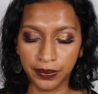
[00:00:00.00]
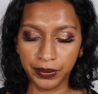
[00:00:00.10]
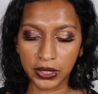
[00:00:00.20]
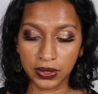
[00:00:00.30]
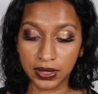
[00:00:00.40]

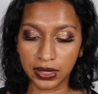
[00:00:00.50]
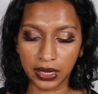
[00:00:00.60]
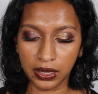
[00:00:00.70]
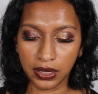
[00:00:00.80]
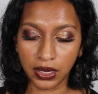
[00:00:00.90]
because
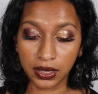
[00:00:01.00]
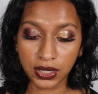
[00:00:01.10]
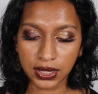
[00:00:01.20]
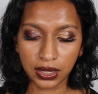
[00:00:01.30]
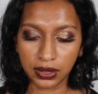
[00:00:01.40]
I
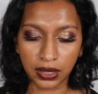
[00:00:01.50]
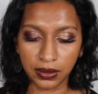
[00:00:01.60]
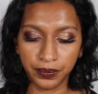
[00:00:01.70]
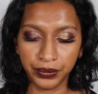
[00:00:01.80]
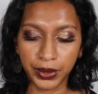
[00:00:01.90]
just think that
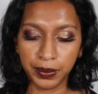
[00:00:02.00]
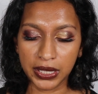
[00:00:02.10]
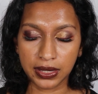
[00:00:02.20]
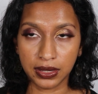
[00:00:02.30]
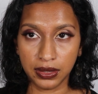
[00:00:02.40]
the base,